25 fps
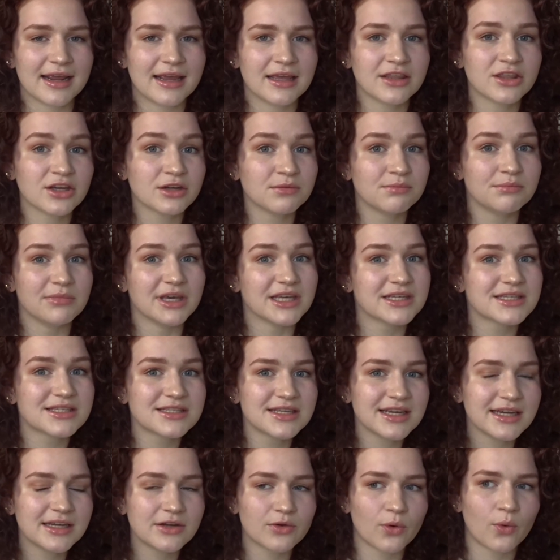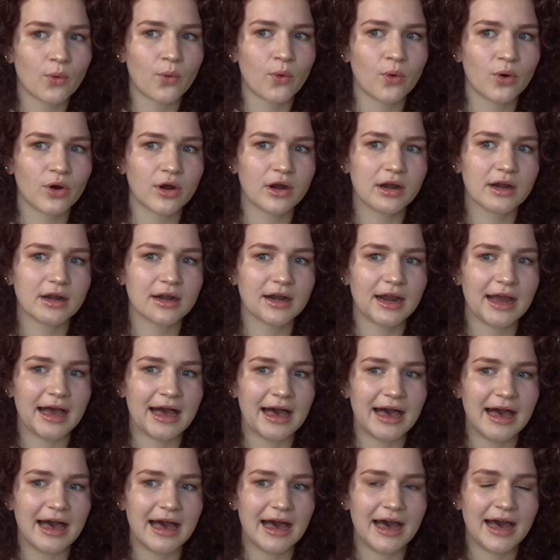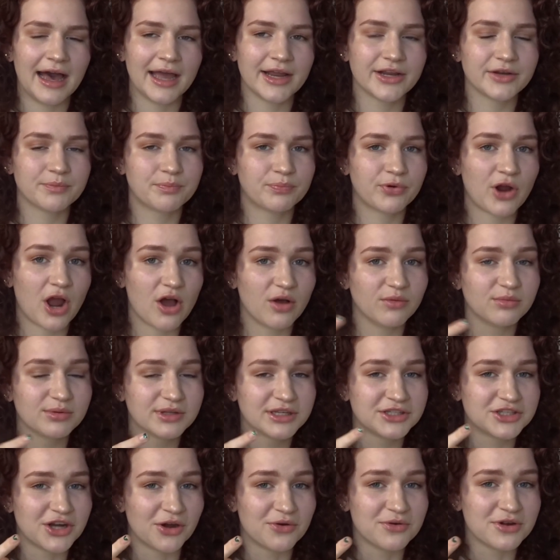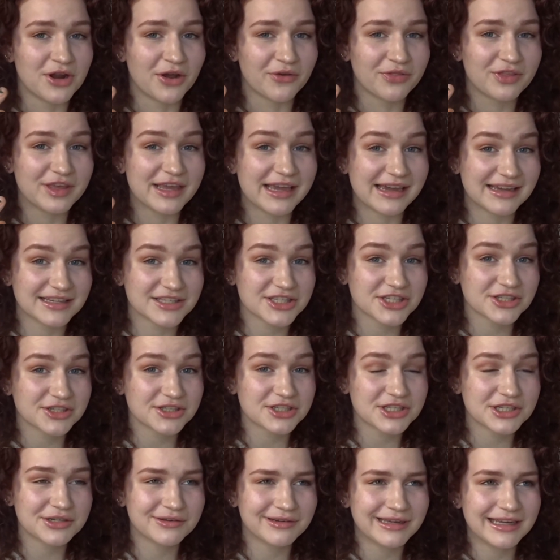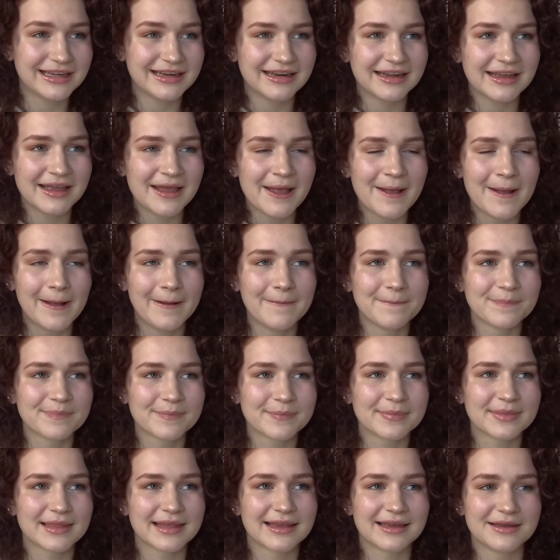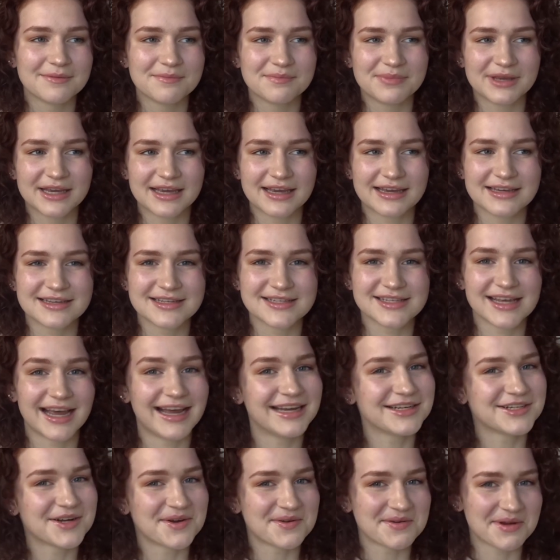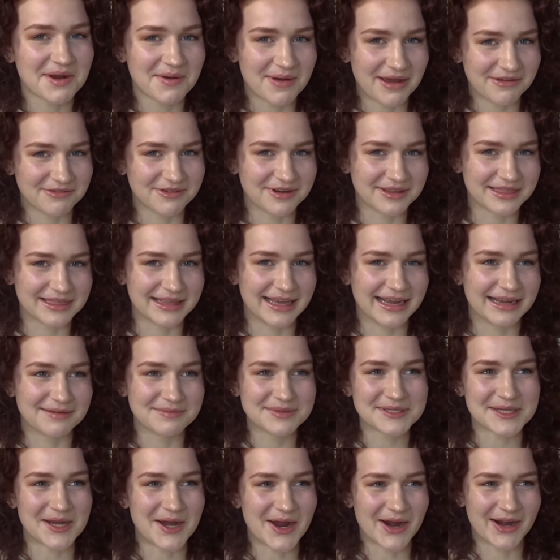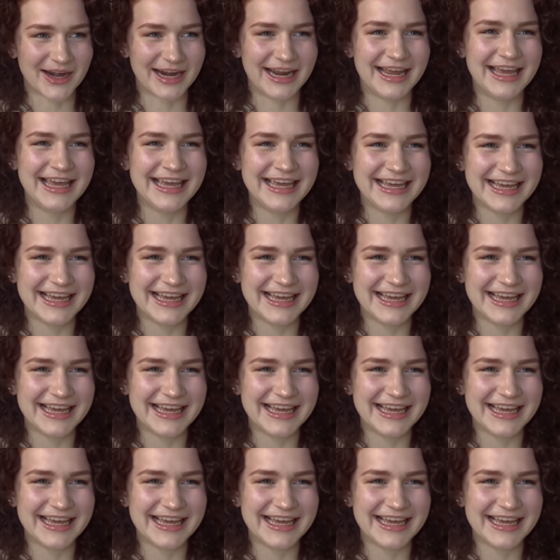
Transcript: either missed it or I probably don't know the answer to it because I don't know everything, I'm sorry.